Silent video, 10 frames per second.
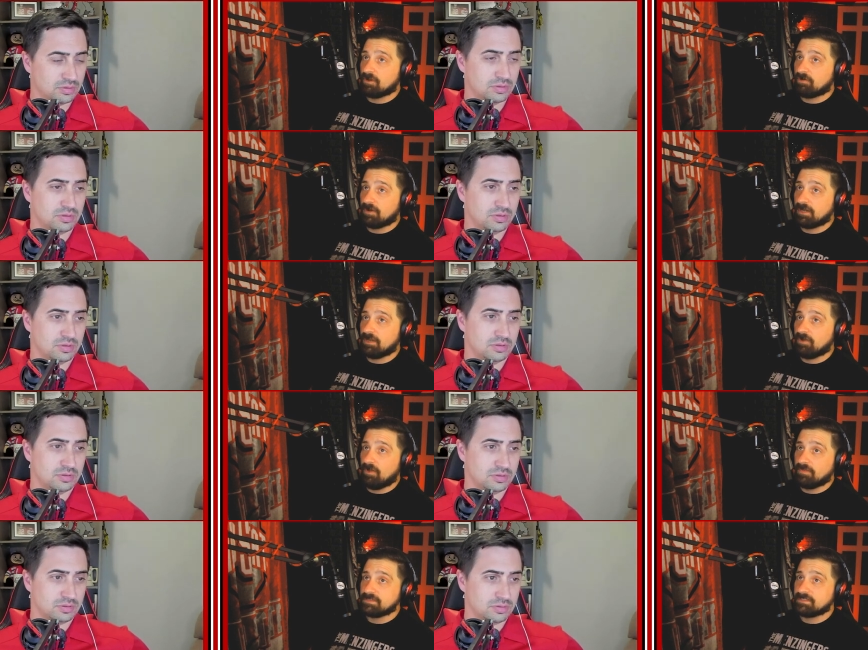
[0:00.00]
Speaker 1: already
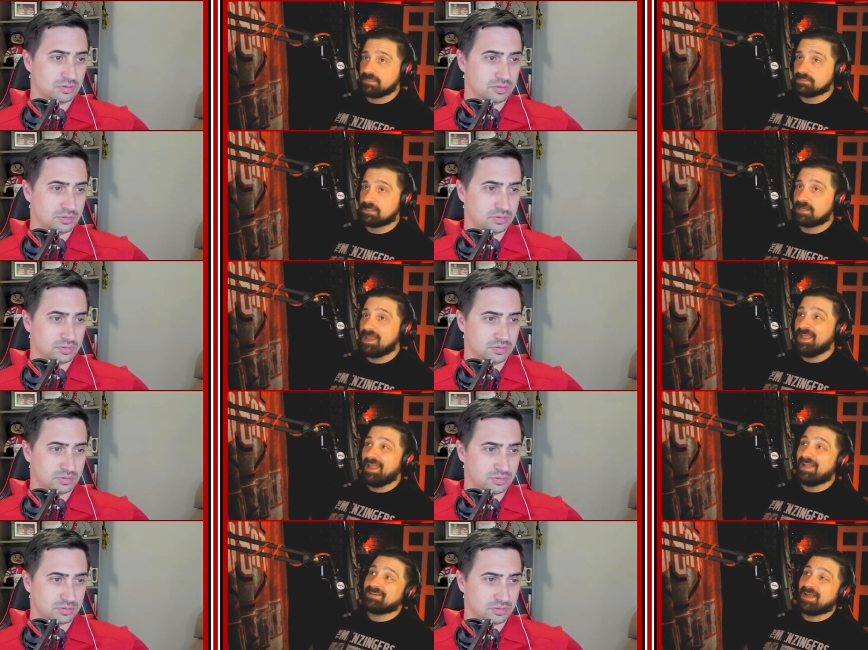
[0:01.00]
on the season.
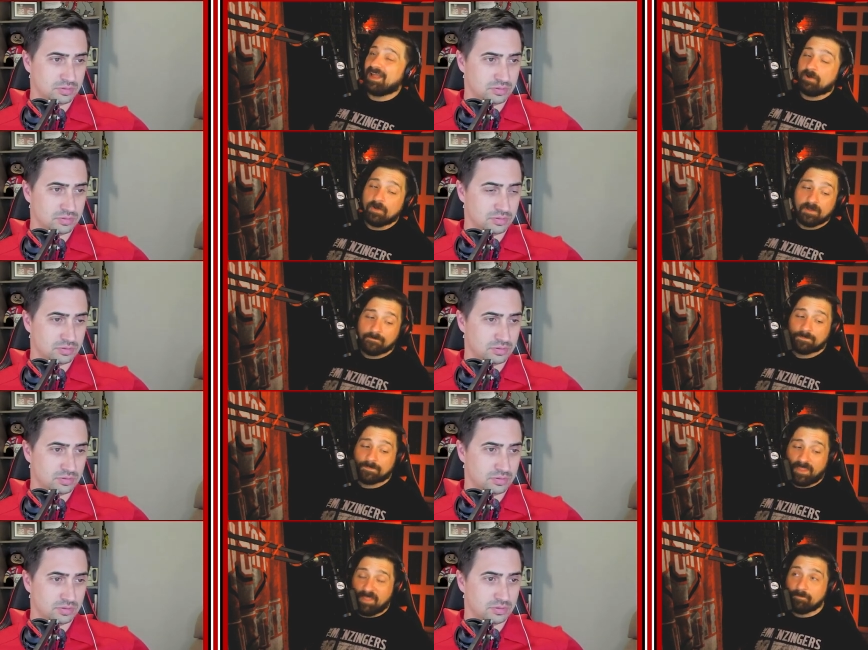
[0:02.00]
And Kyle,
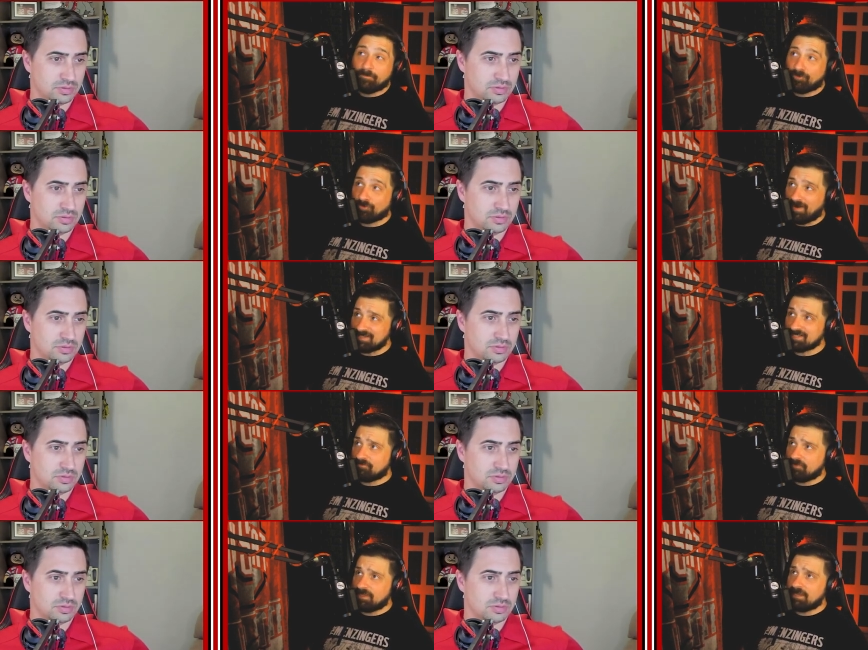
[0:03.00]

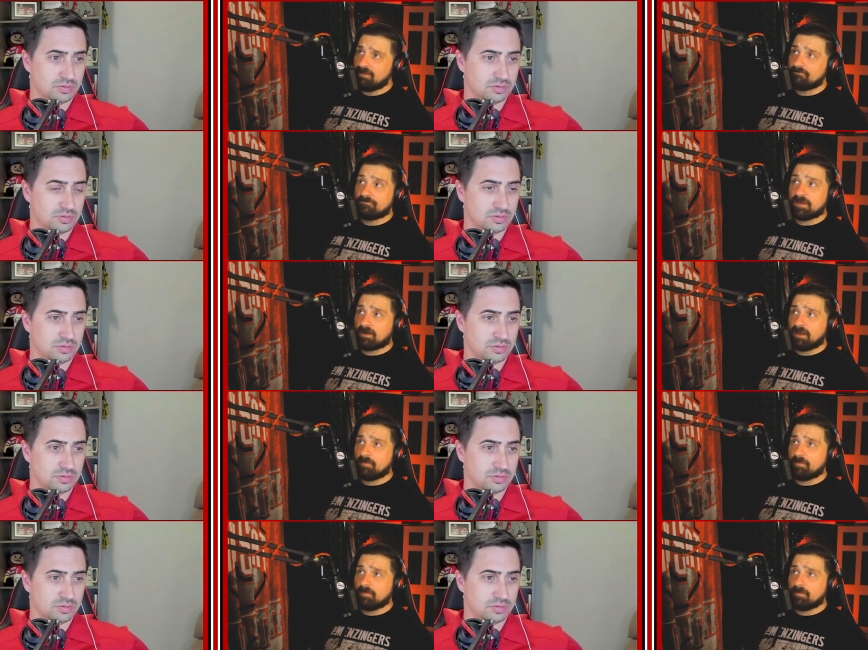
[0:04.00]
impressively, very